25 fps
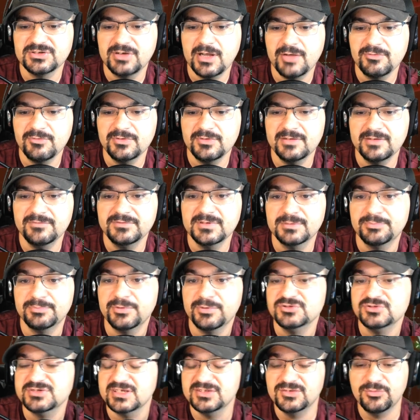So I would love to
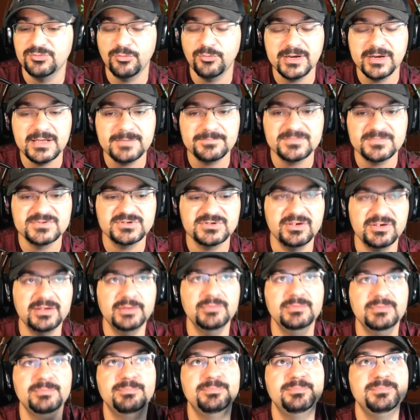approach at 20, so
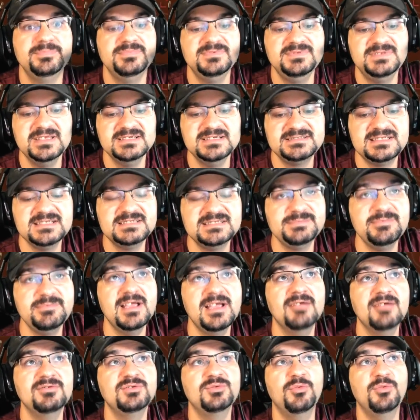it would distance
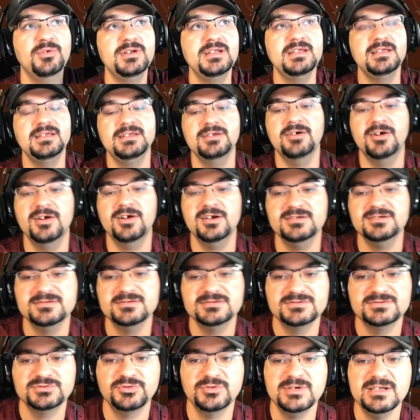me off 20
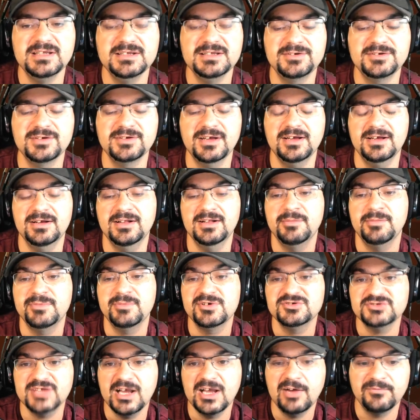
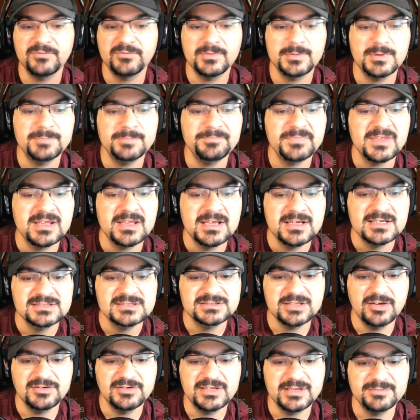kilometers out from him,
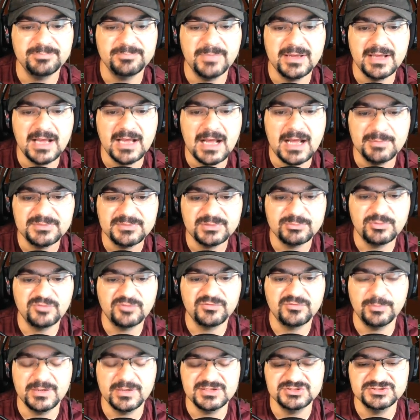so I would get my
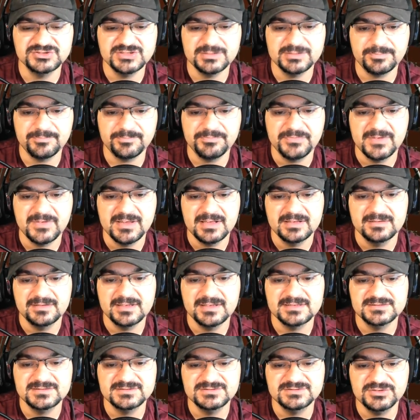optimal for my ship.
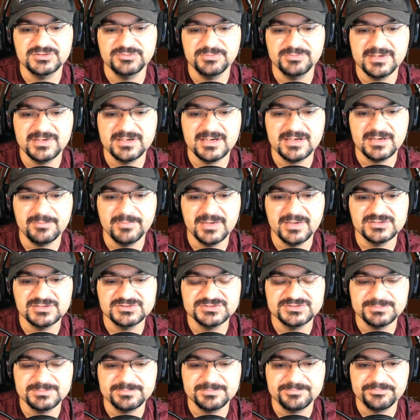Let's zoom in on my
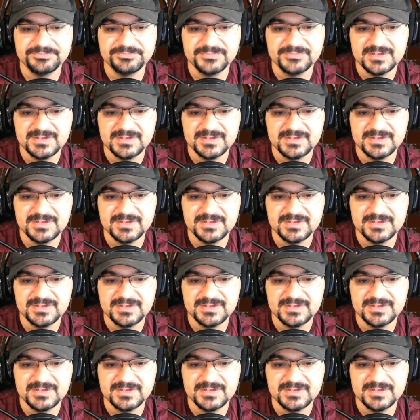ship,